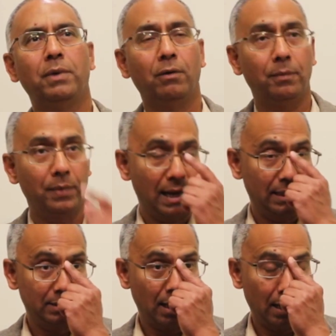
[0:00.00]
power
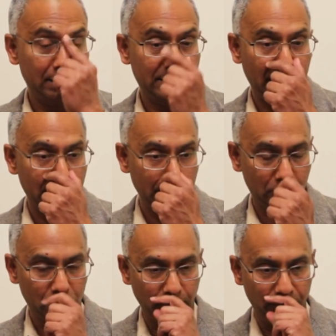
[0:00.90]
plants are said
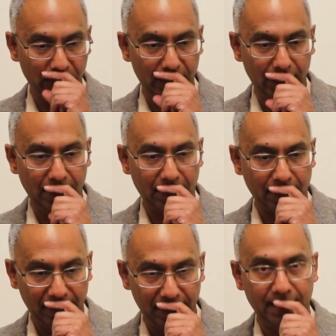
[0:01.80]
to be
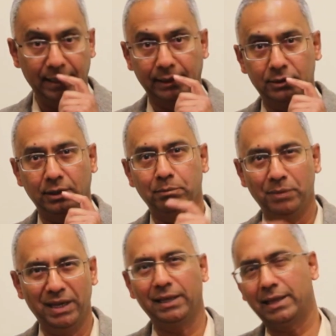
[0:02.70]
clean energy,
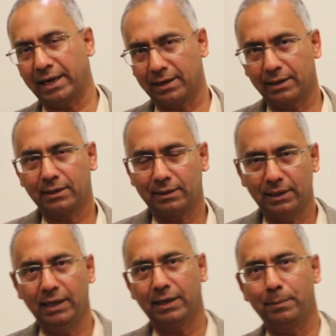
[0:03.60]
meaning that
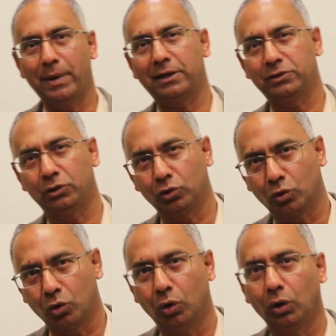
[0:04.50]
in comparison to
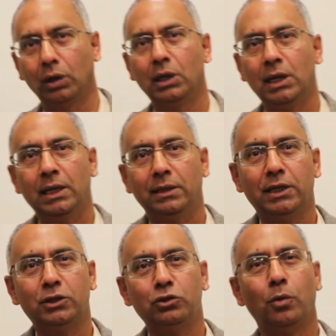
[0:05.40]
coal,
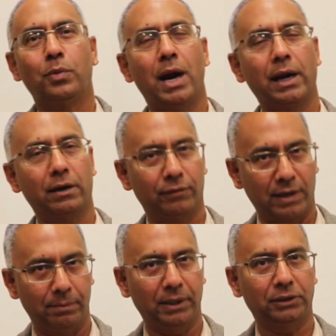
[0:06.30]
there is no product of
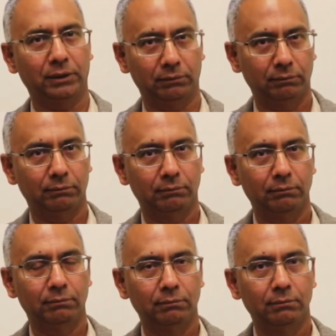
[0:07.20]
combustion.
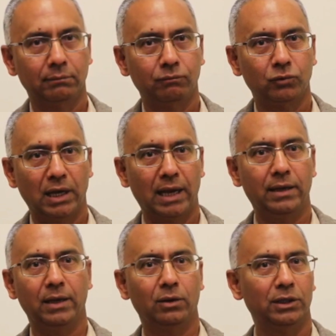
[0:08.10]

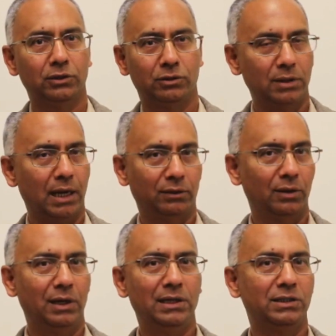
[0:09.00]
And there's not
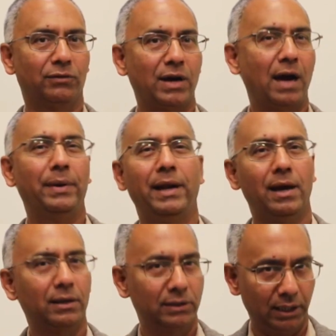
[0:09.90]
the release of carbon
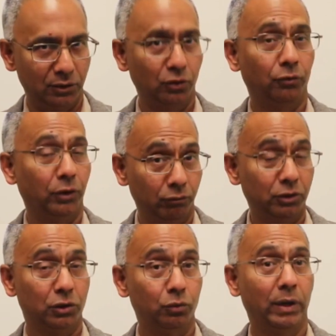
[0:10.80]
dioxide and so forth,
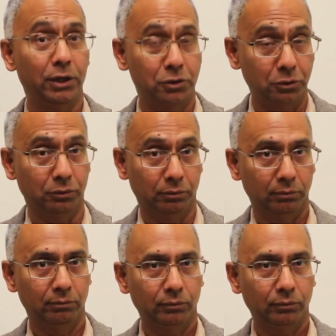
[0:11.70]
which is very true.